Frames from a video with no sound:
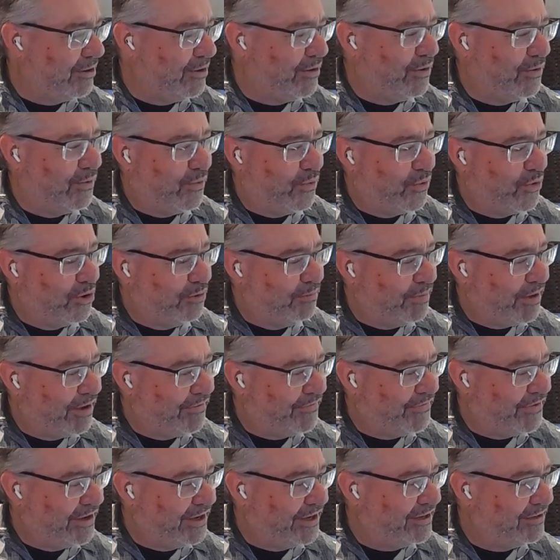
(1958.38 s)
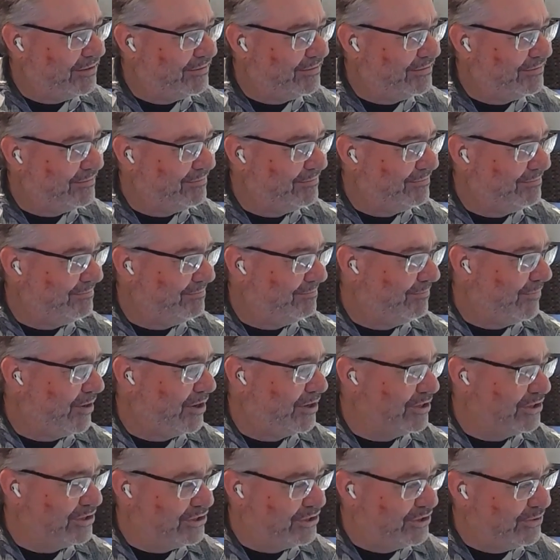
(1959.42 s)
Warren Buffett,
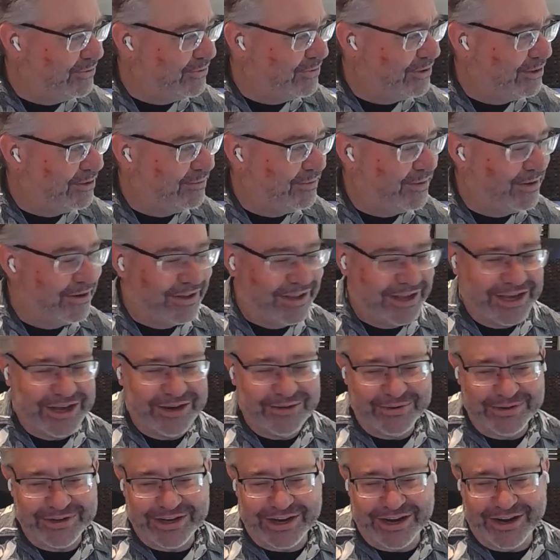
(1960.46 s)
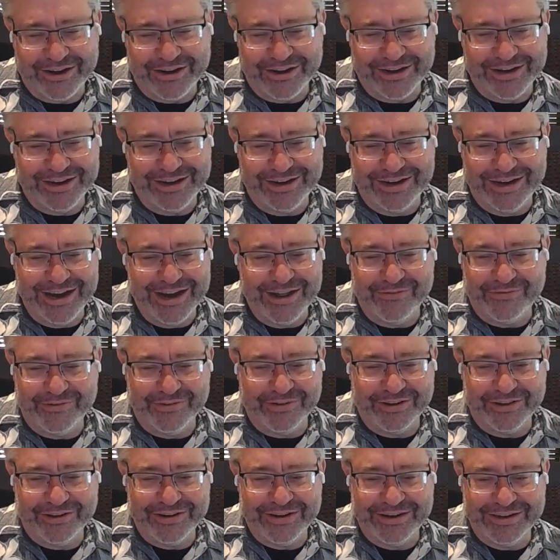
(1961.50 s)
Martha Stewart. When are they going to retire?
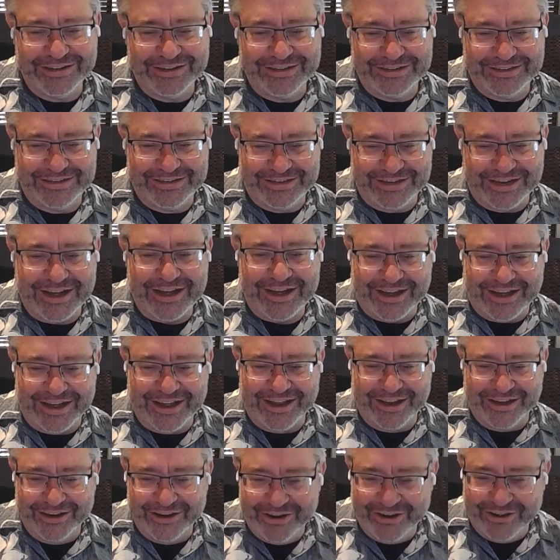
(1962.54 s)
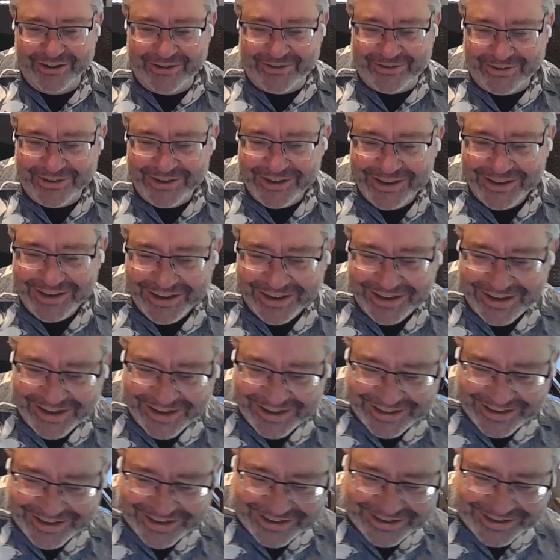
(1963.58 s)
Never. They're going to die.
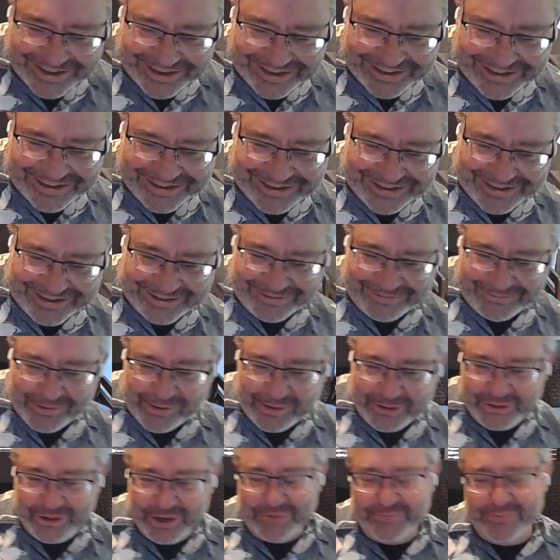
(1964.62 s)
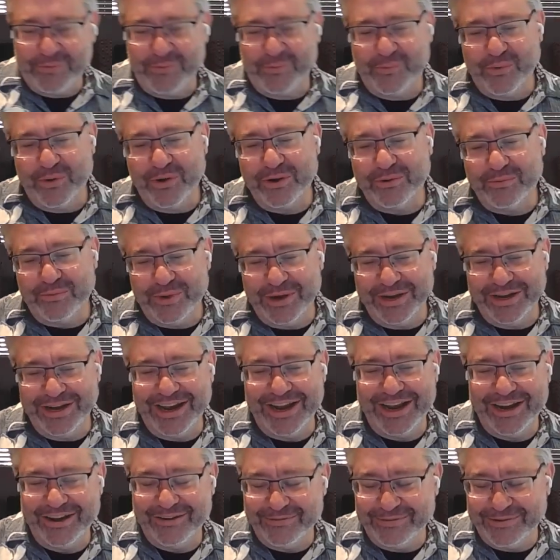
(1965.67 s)
And then they won't show up for work one
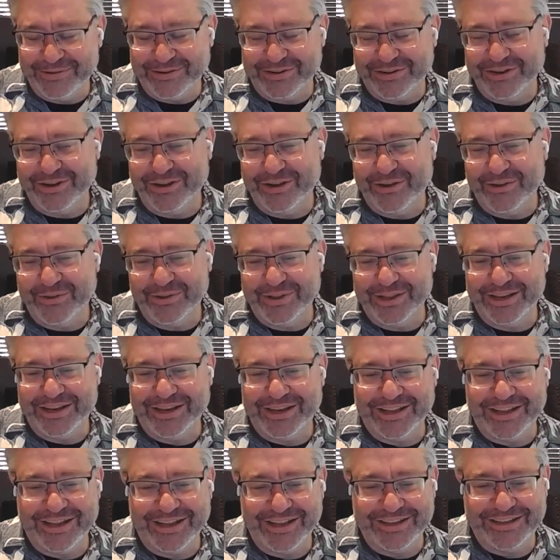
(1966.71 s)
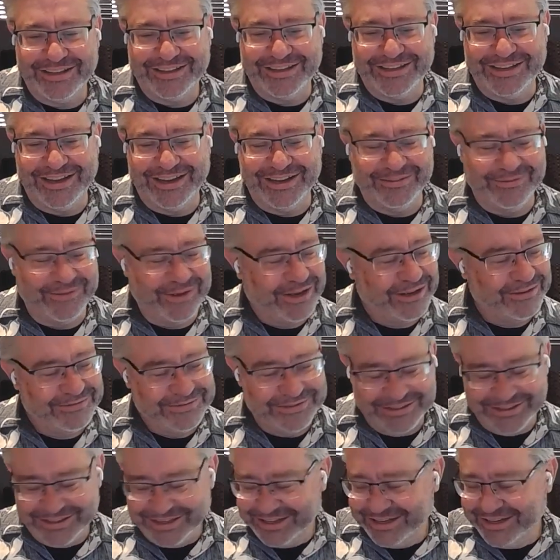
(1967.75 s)
day, and everyone will know that
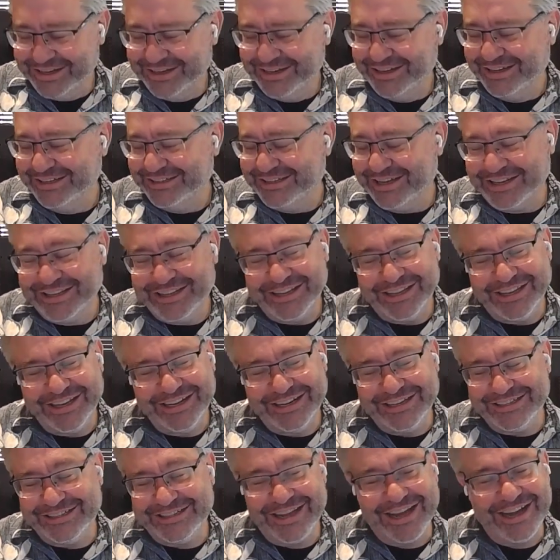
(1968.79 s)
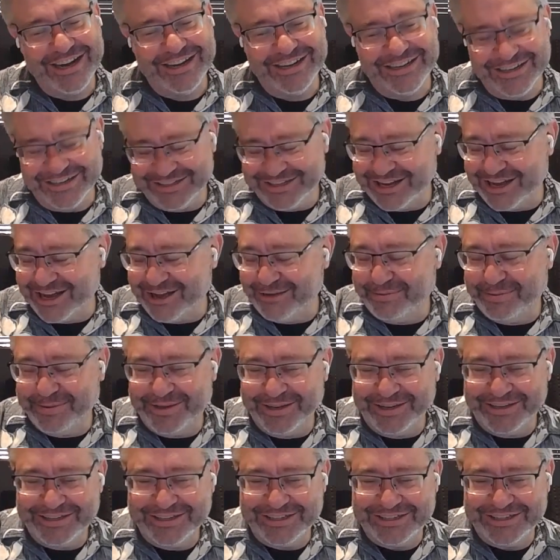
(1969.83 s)
it's not that they decided to stop;
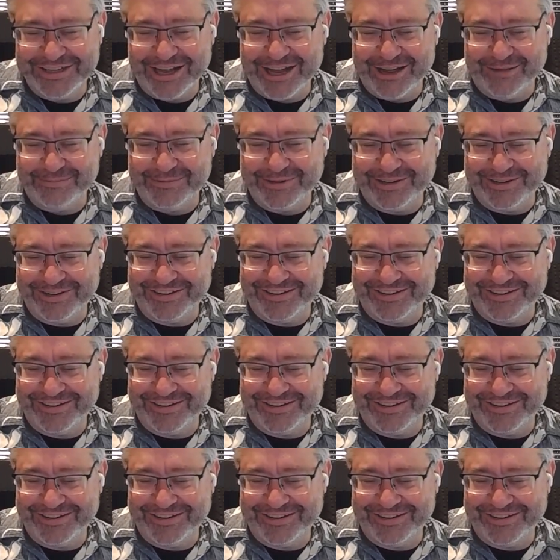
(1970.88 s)
it just stopped.